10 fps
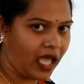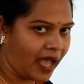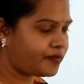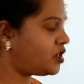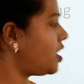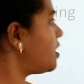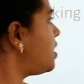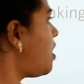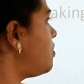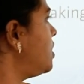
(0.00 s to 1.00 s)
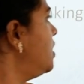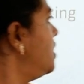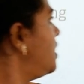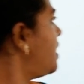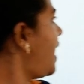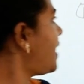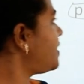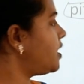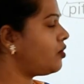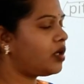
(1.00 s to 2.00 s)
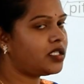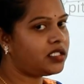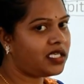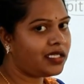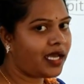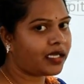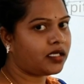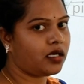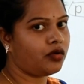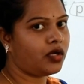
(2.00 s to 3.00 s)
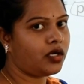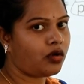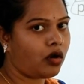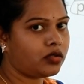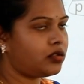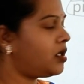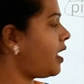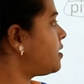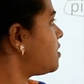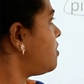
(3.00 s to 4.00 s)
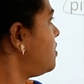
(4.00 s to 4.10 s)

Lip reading: abstract noun. Actor, you can see the actor, you can talk to the actor.